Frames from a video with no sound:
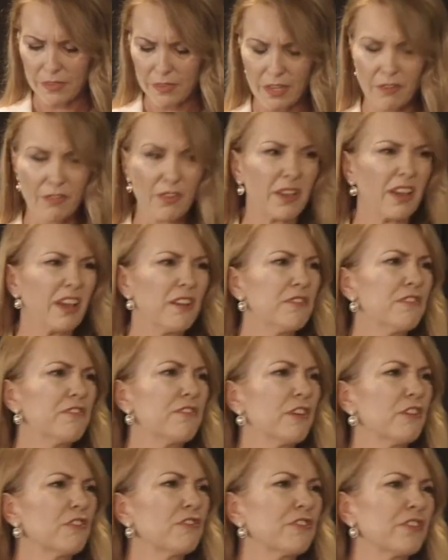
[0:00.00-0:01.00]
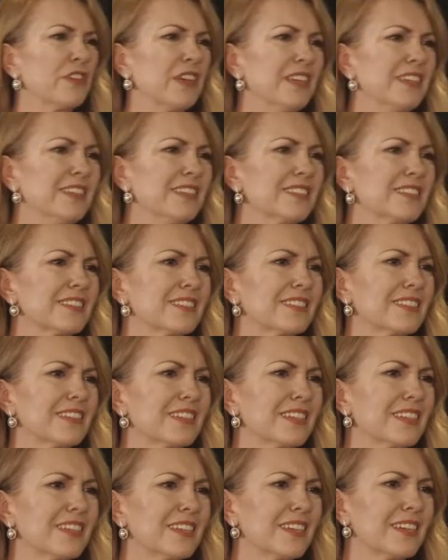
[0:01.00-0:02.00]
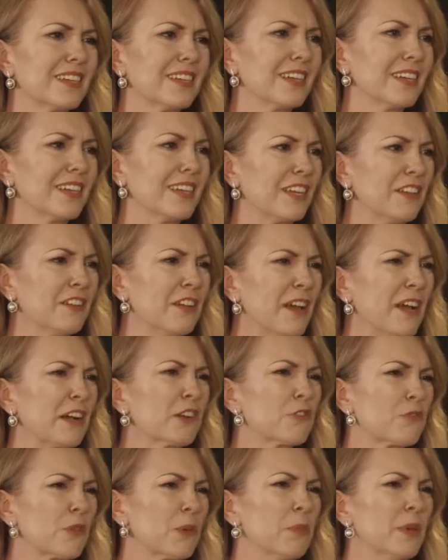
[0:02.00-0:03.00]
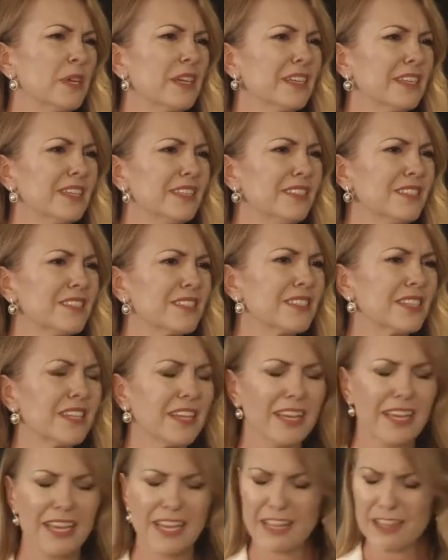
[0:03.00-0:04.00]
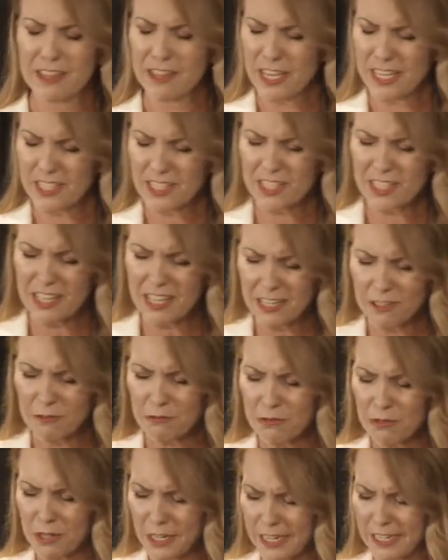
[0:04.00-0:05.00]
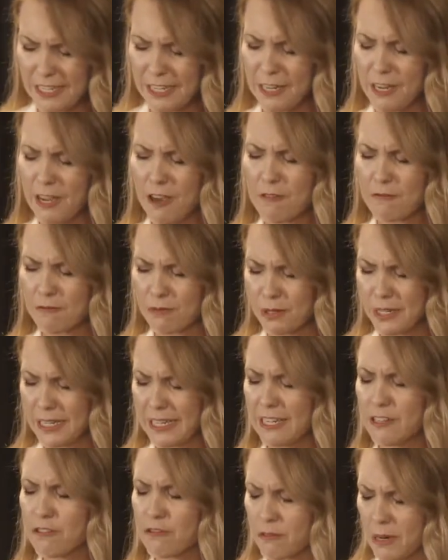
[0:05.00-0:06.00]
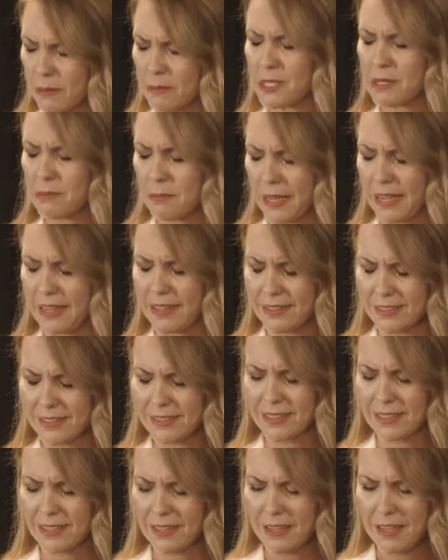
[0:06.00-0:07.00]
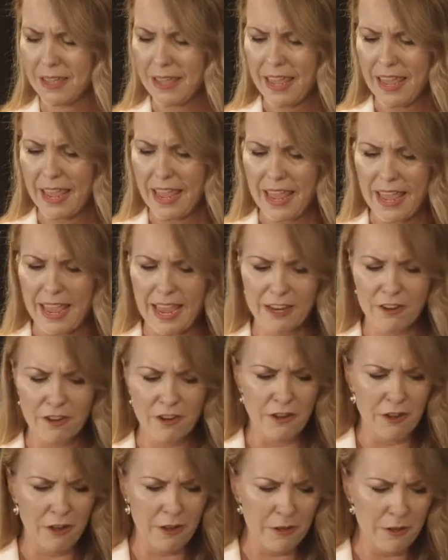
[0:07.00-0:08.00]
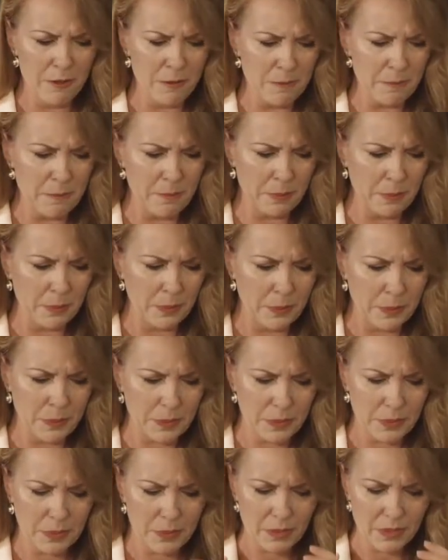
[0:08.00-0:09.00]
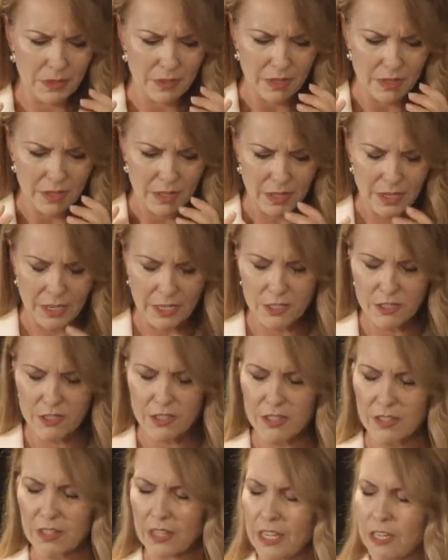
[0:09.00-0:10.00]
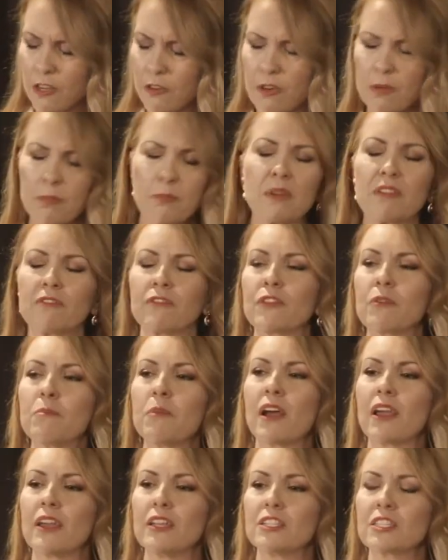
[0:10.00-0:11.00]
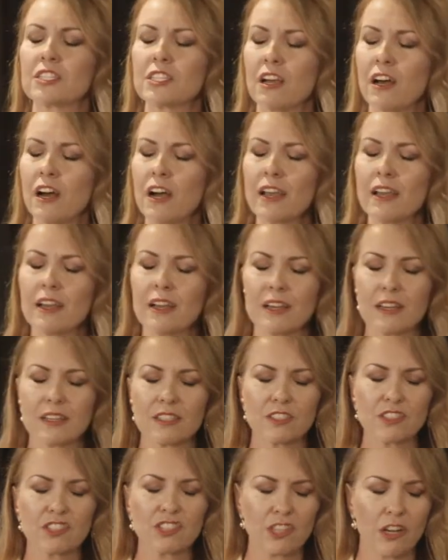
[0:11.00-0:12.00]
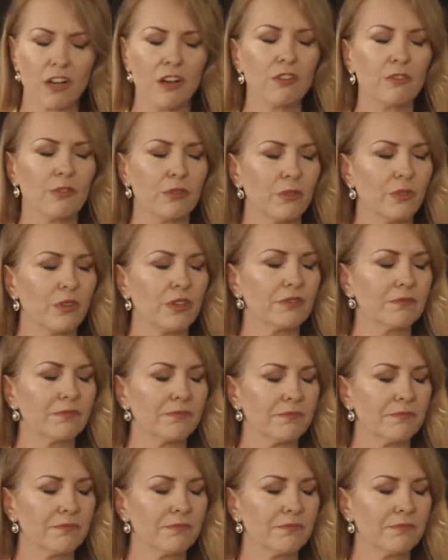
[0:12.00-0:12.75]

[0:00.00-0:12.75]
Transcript: Have you ever felt fear? You know how gripping it is? This thing really, really gripped me. And you know, it, it gripped me for my entire childhood.